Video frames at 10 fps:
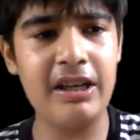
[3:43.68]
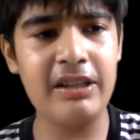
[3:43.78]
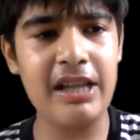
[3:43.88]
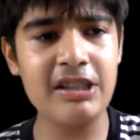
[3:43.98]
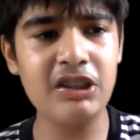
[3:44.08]

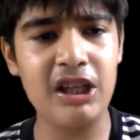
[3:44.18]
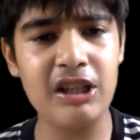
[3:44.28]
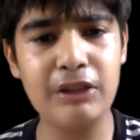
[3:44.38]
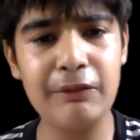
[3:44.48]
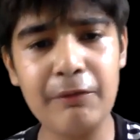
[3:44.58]
there's a
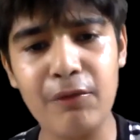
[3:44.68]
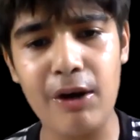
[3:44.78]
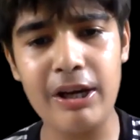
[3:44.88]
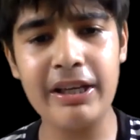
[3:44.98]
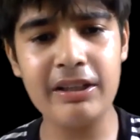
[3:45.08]
chance of him
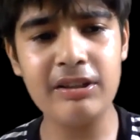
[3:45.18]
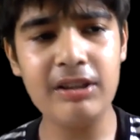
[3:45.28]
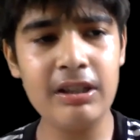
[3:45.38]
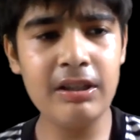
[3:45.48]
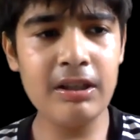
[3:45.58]
falling
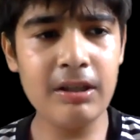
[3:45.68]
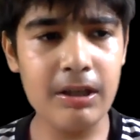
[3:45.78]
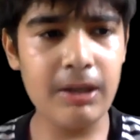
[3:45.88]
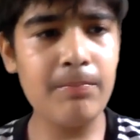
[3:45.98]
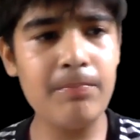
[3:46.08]

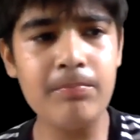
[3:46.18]
and